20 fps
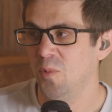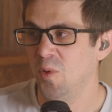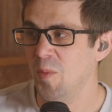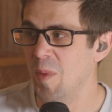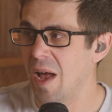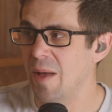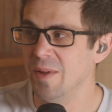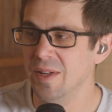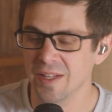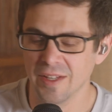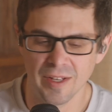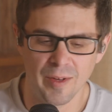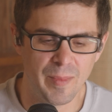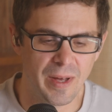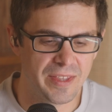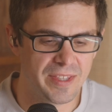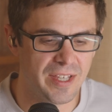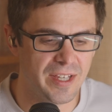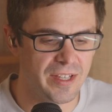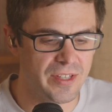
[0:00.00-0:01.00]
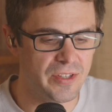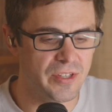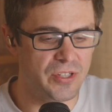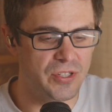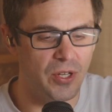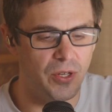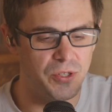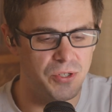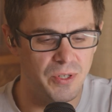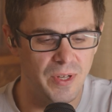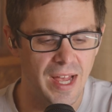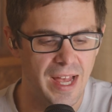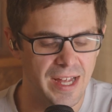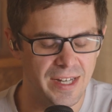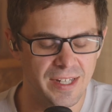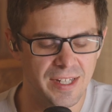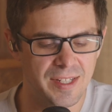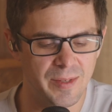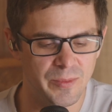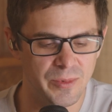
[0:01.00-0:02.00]
remind me about the social
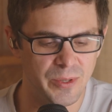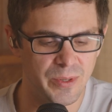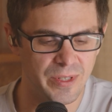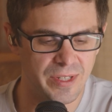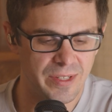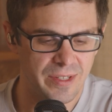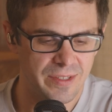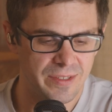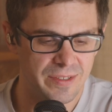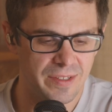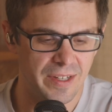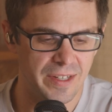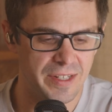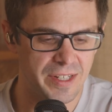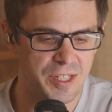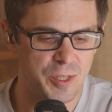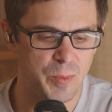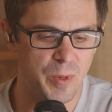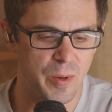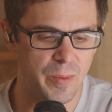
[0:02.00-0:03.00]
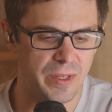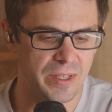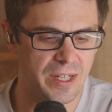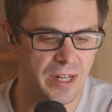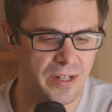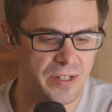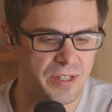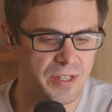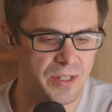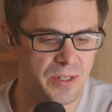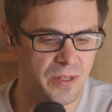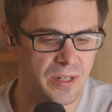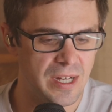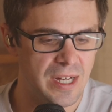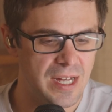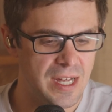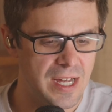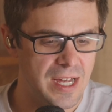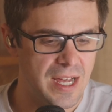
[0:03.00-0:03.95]
ad because I'm doing an experiment there too.